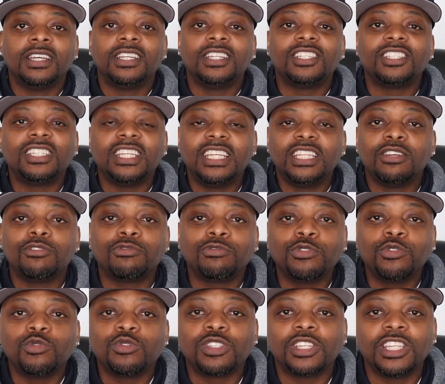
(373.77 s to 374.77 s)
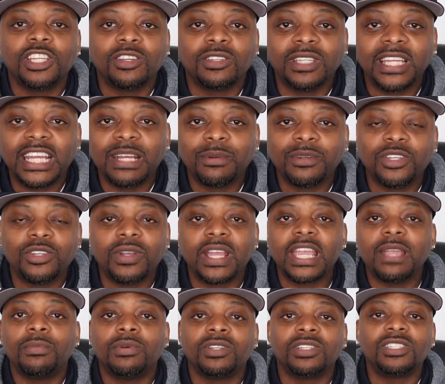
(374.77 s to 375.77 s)
see the fruits of your labor. You're
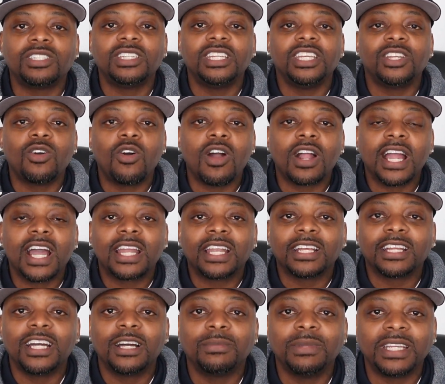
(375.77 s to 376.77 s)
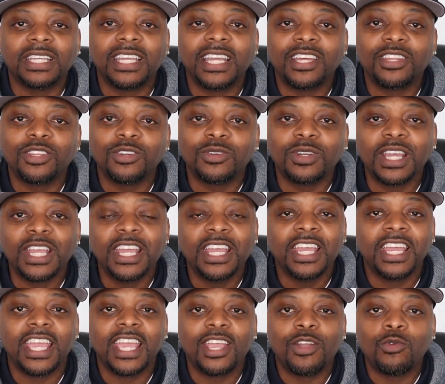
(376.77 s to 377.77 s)
able to see it all kind of come together
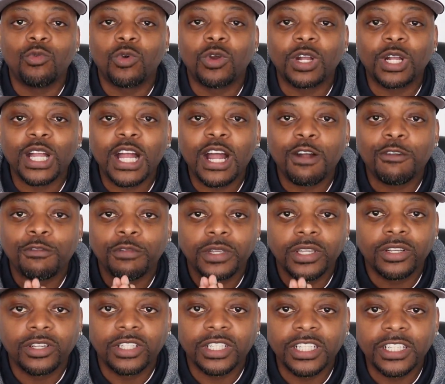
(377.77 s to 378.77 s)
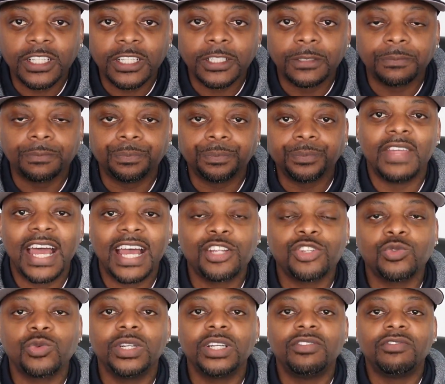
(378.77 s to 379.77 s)
and work out for your good.
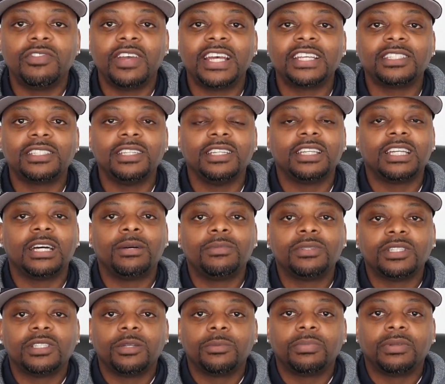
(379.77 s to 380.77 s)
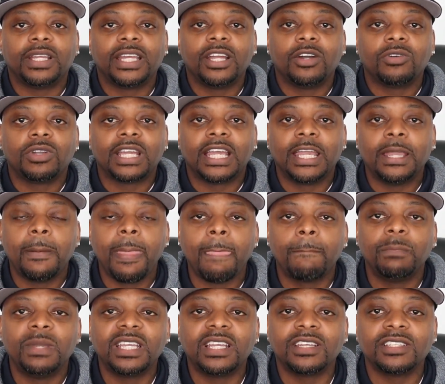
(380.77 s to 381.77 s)
That's where investing comes into play, okay?
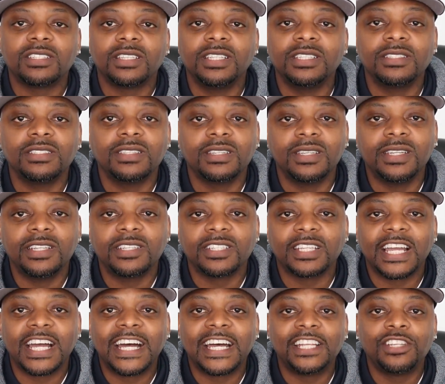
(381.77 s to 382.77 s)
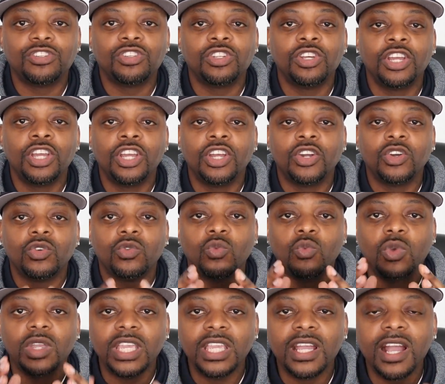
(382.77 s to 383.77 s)
Because listen to this, guys,
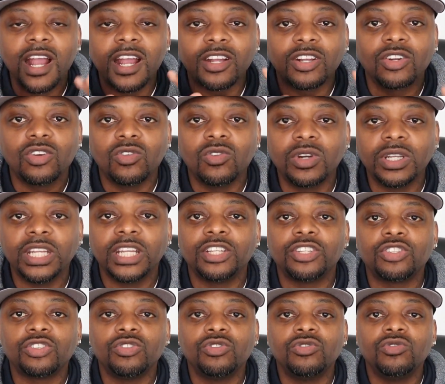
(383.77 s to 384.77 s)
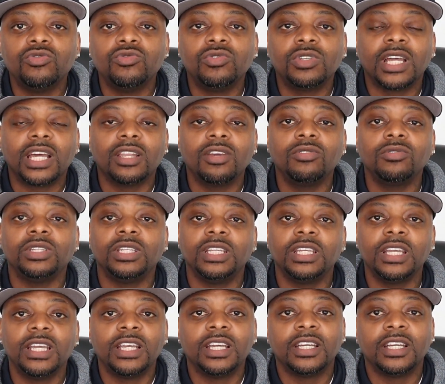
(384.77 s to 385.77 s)
we are going into not only